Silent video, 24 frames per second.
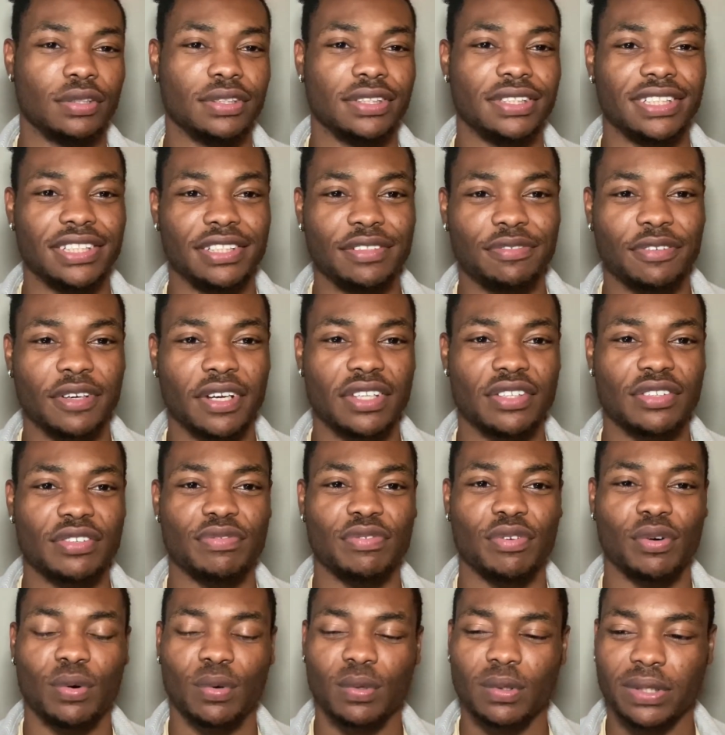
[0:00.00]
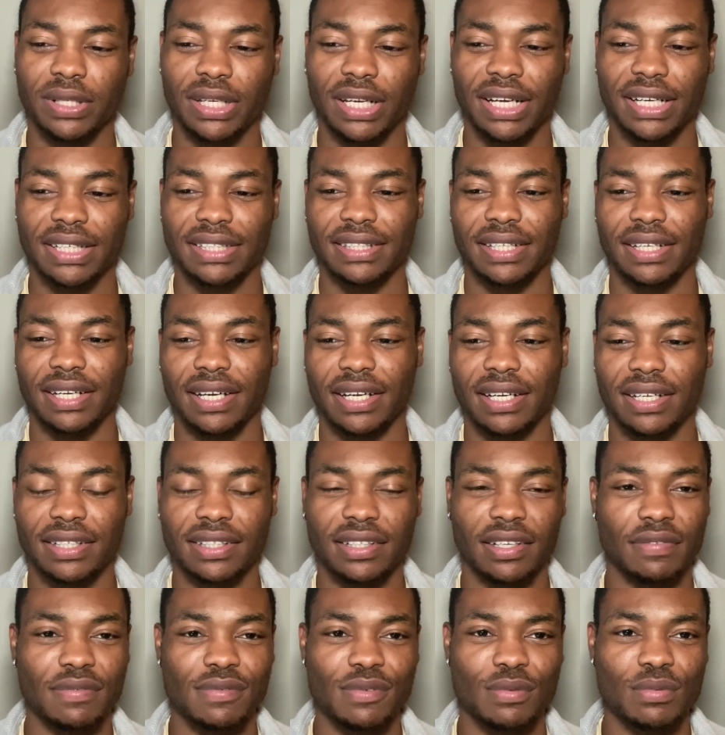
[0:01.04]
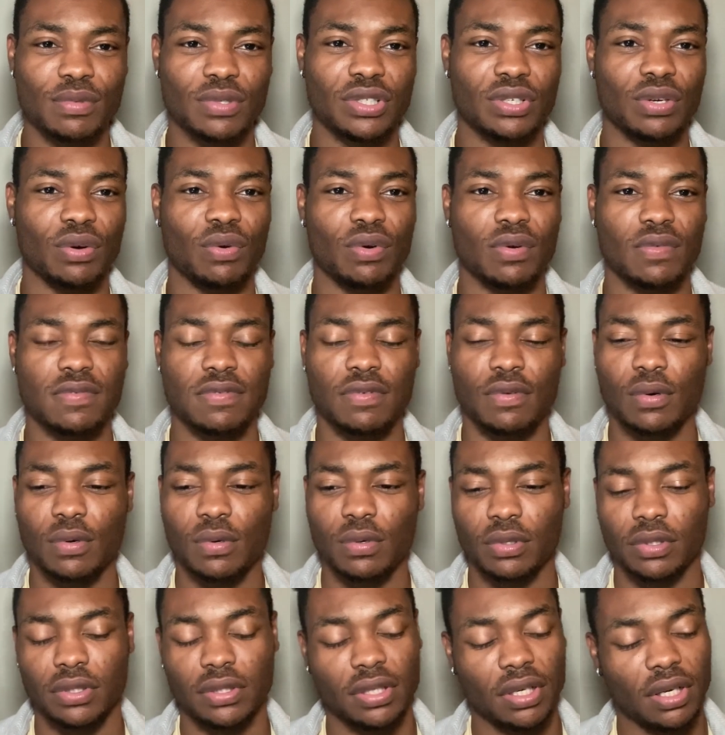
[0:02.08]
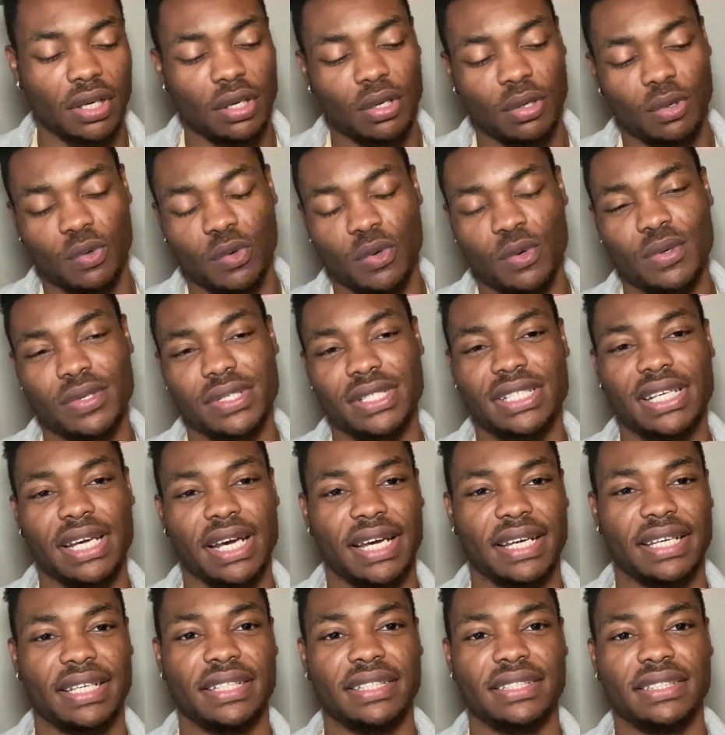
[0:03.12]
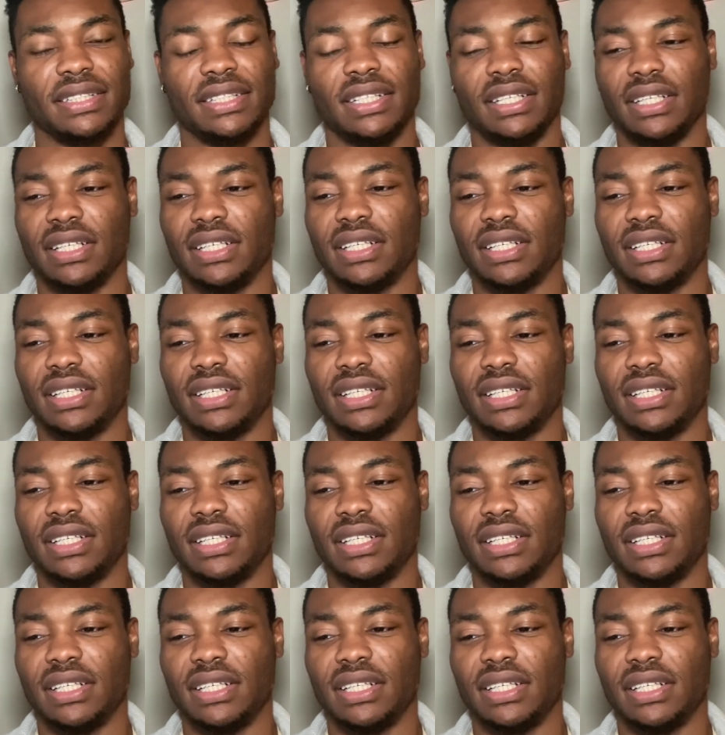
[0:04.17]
defense forward like that. Everyone was going forward. We were attacking.